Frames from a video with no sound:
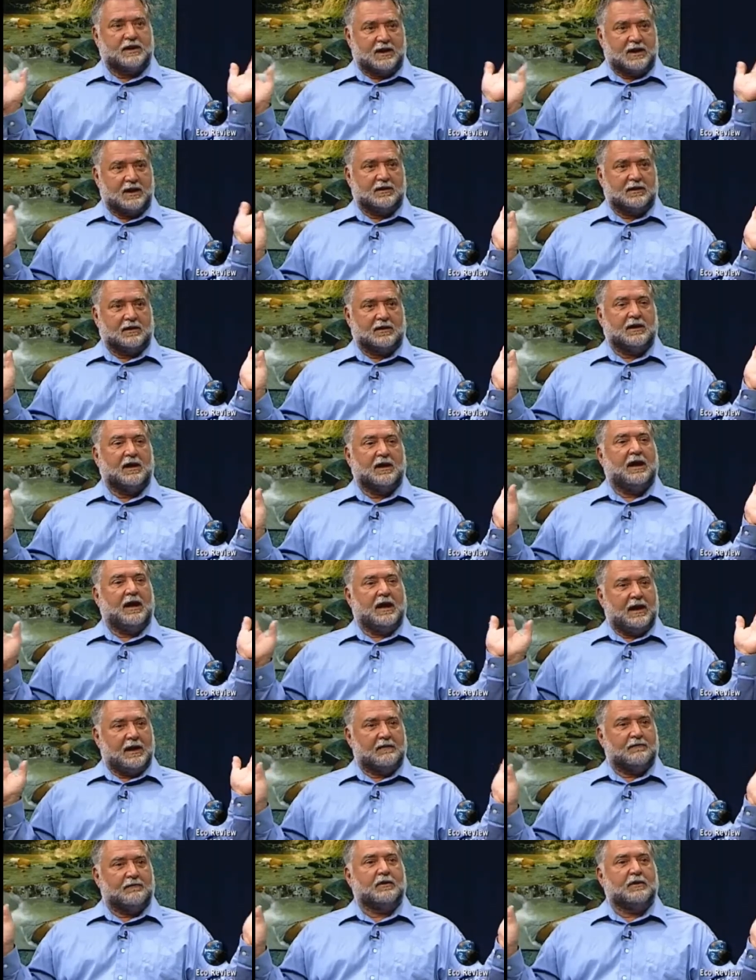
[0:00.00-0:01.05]
kill
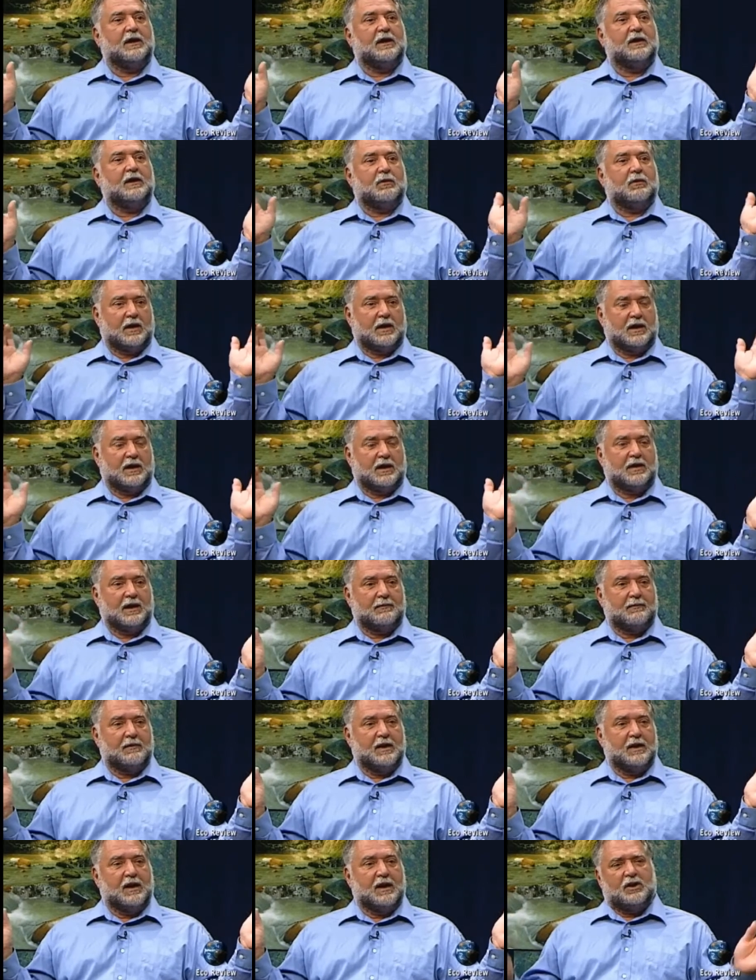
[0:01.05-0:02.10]
every one of
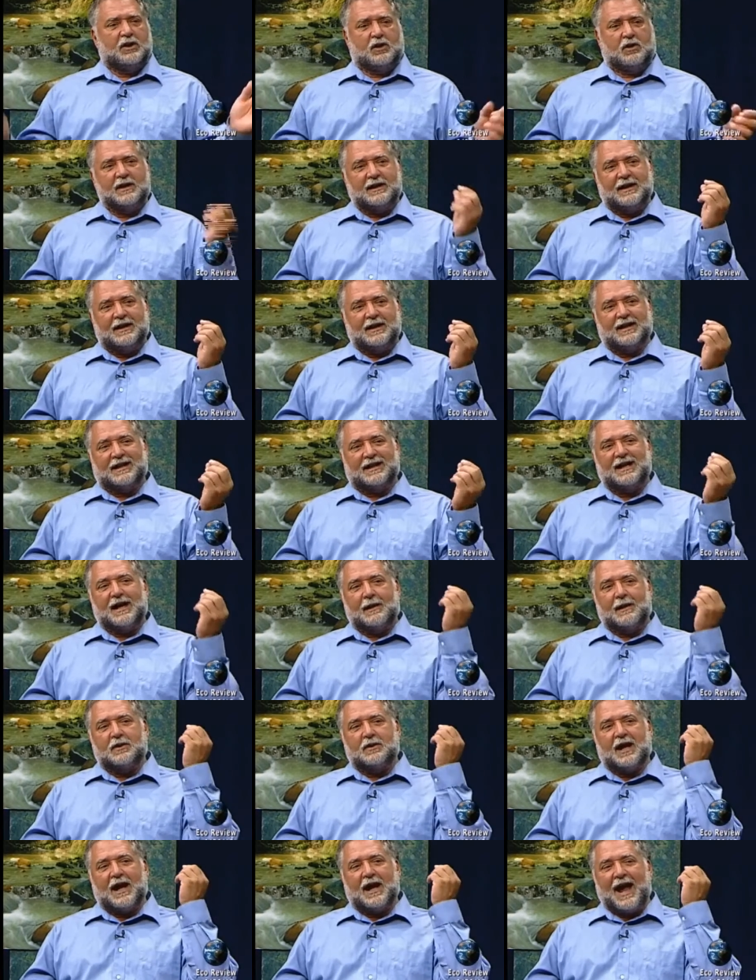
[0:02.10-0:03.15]
them. You only need a
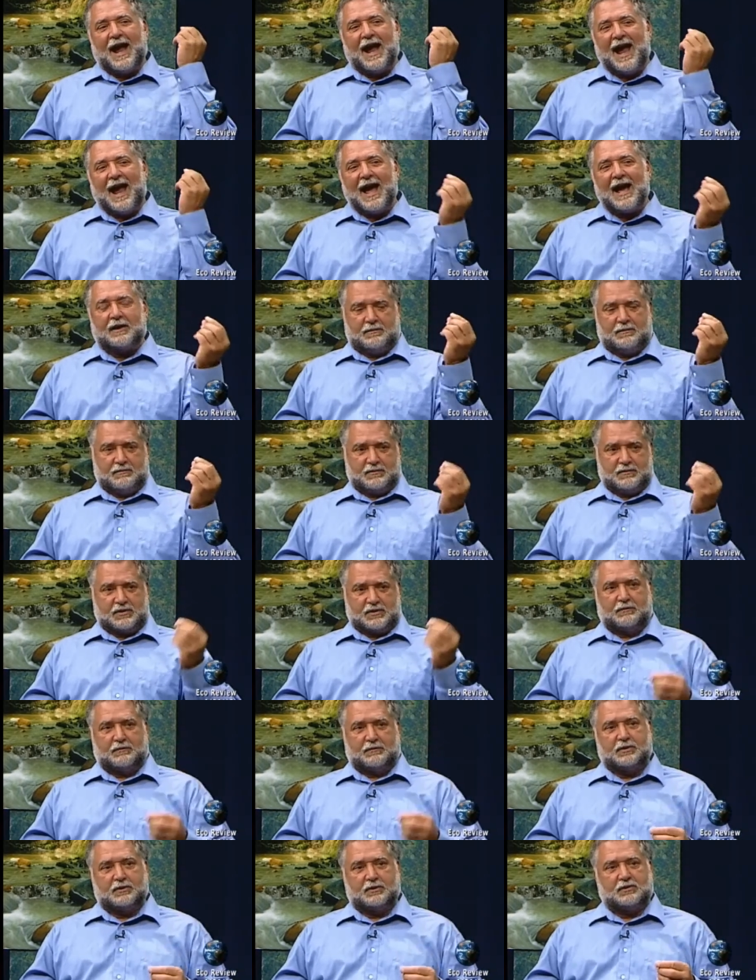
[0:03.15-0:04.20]
couple of atoms
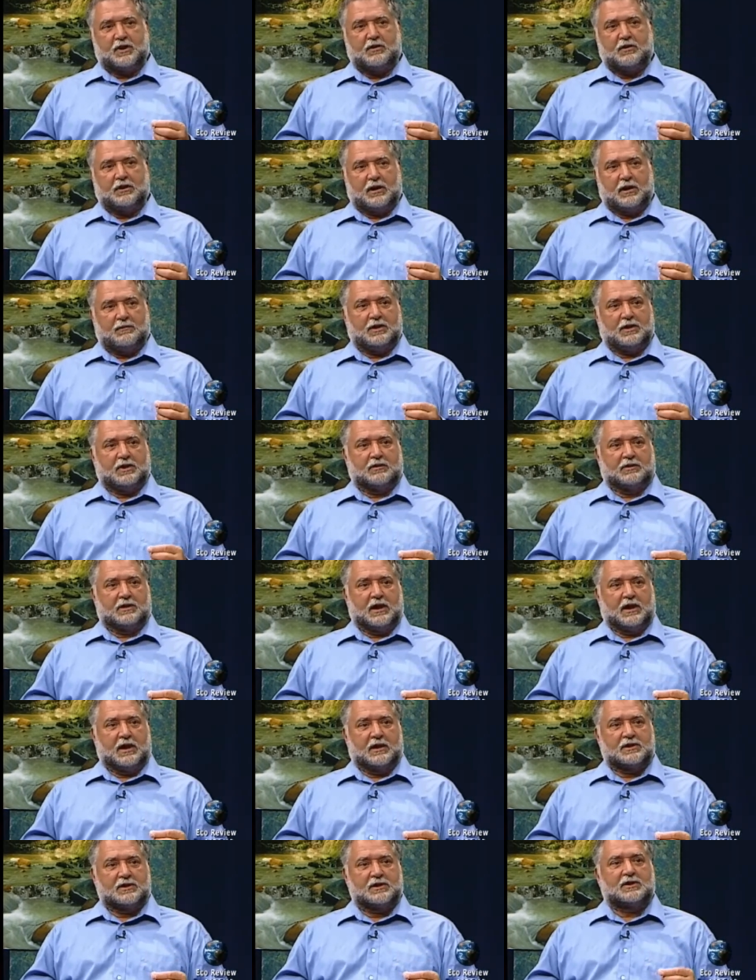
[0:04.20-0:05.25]
of plutonium in your
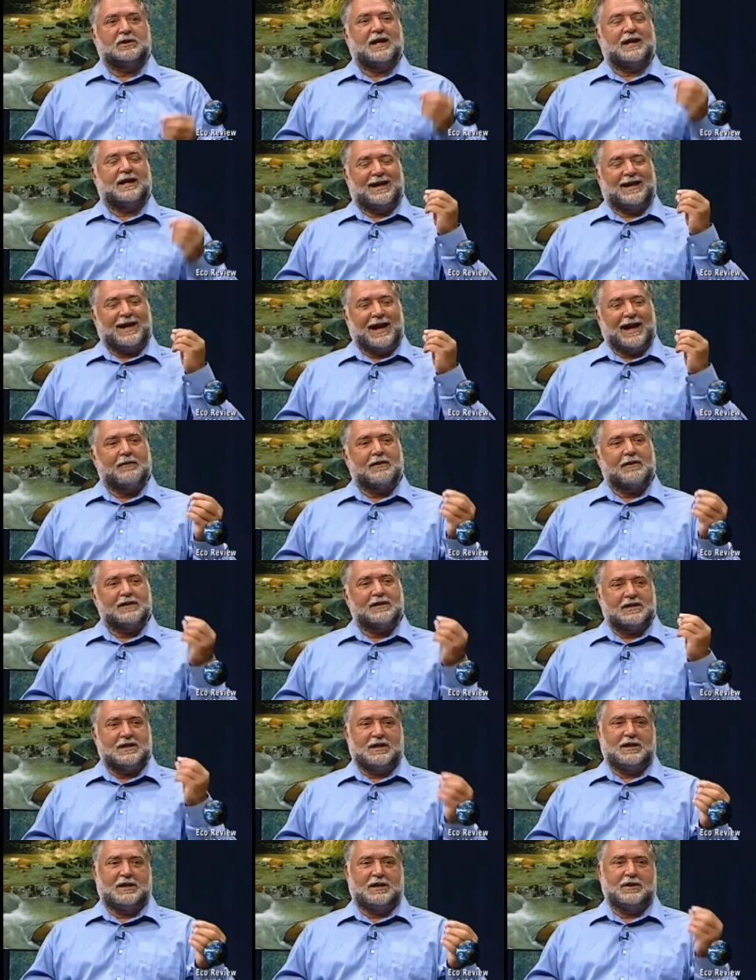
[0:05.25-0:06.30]
lungs to
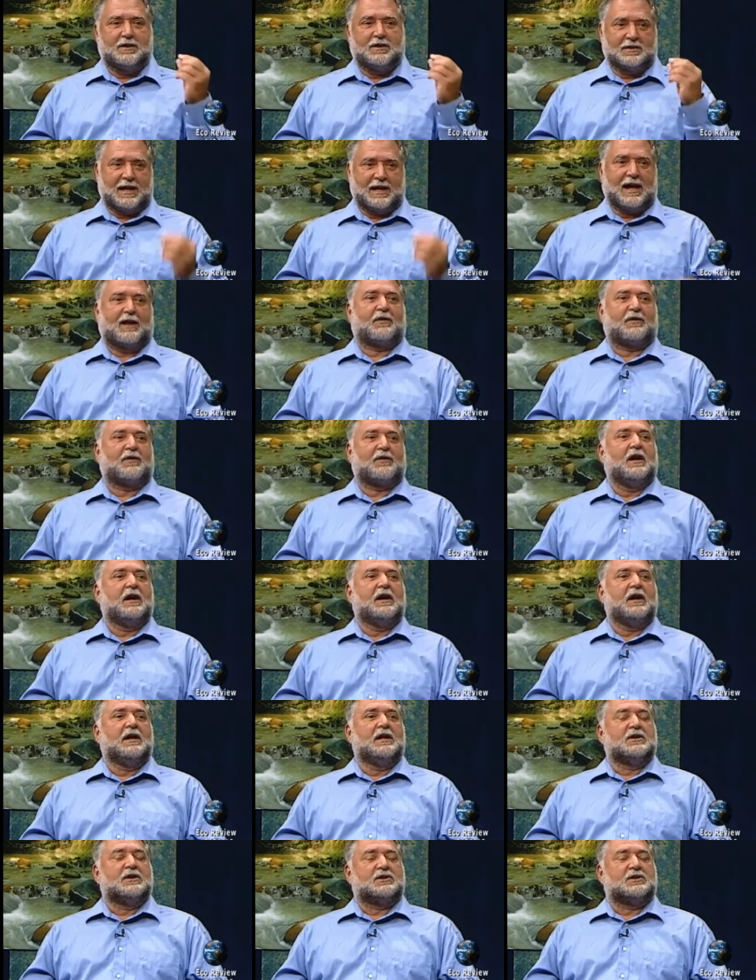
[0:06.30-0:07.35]
guarantee your death.
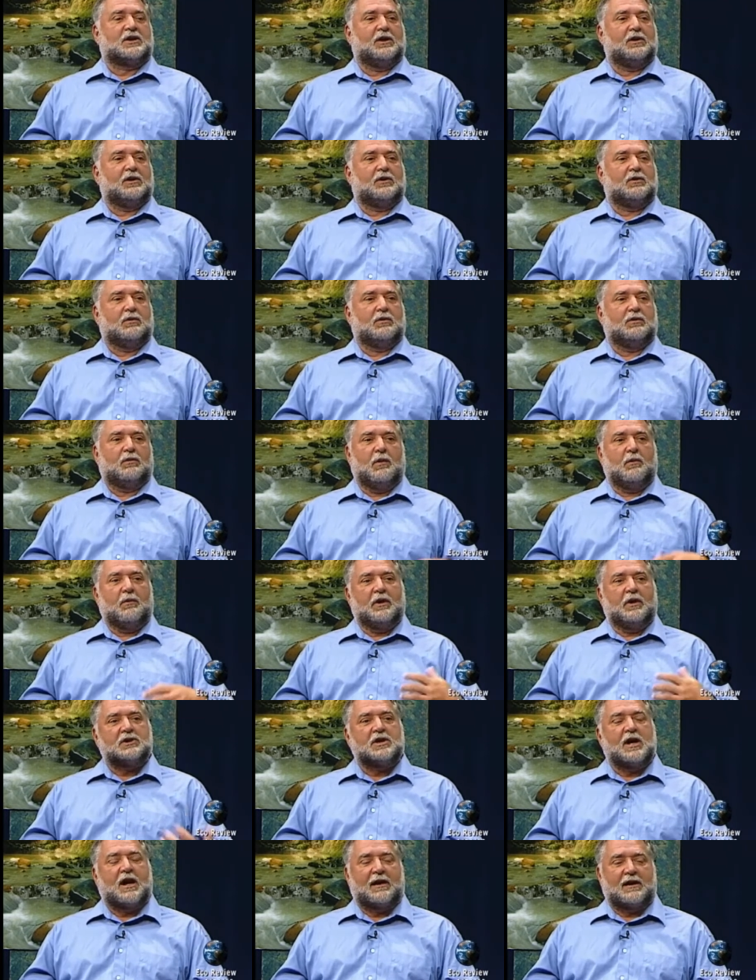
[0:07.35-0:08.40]
So when
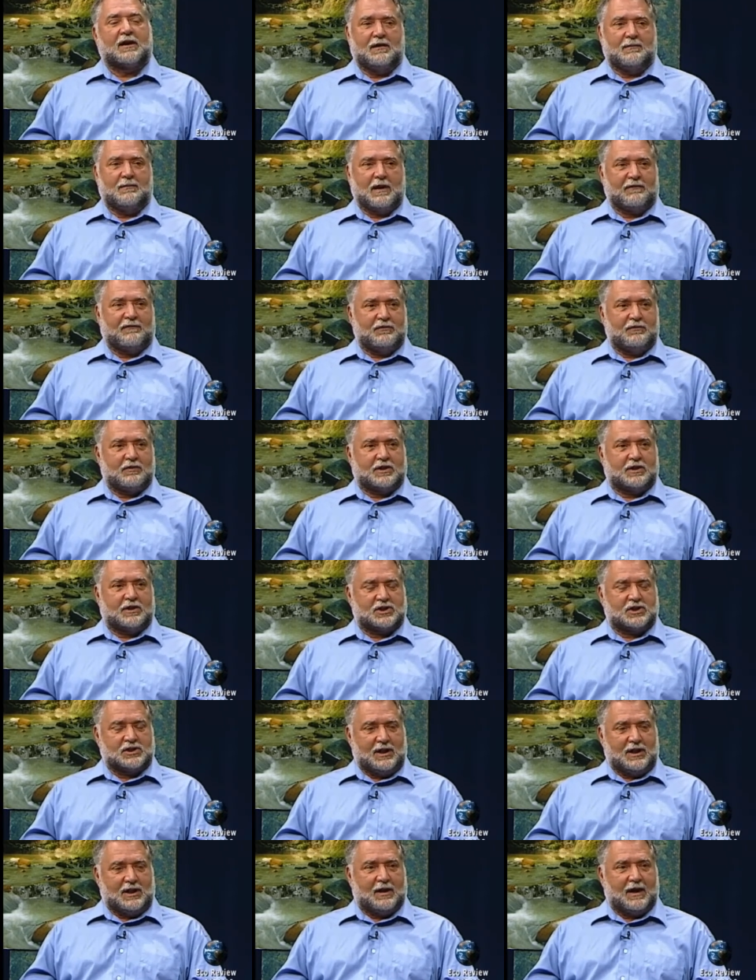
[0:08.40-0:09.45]
we're talking about
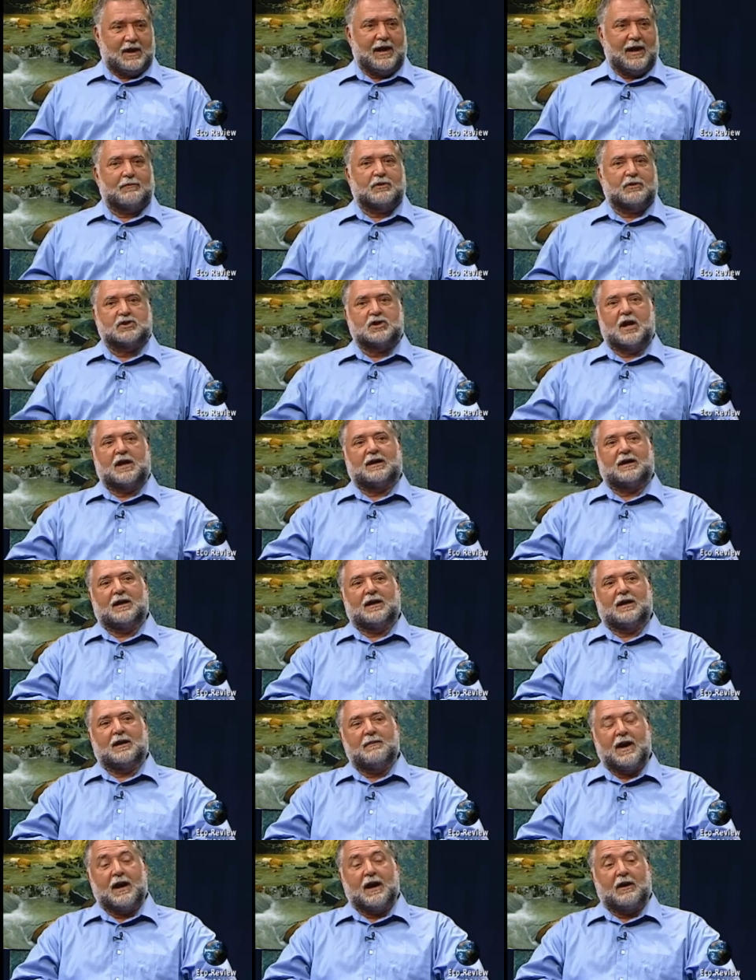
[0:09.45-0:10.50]
Fukushima and we're
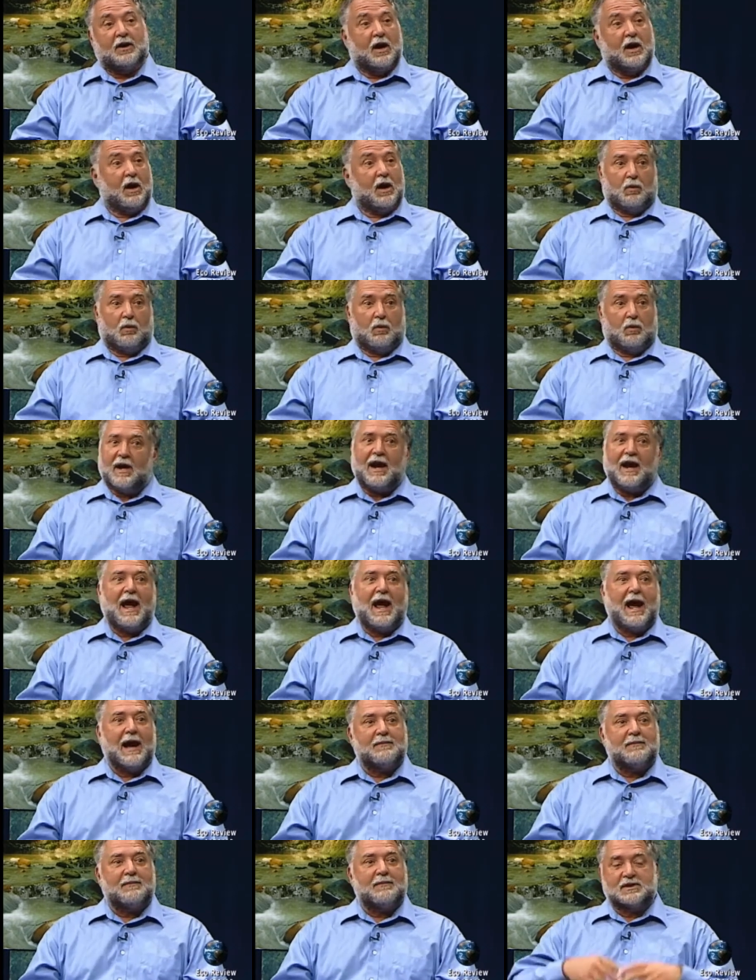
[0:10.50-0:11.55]
talking about what
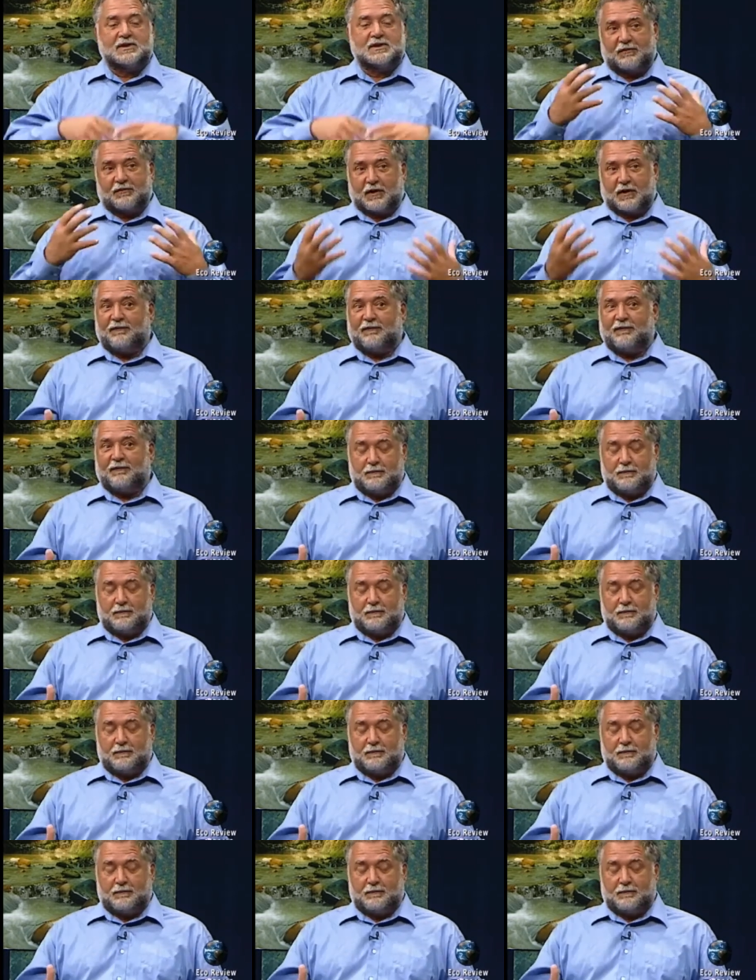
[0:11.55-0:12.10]
happens if the,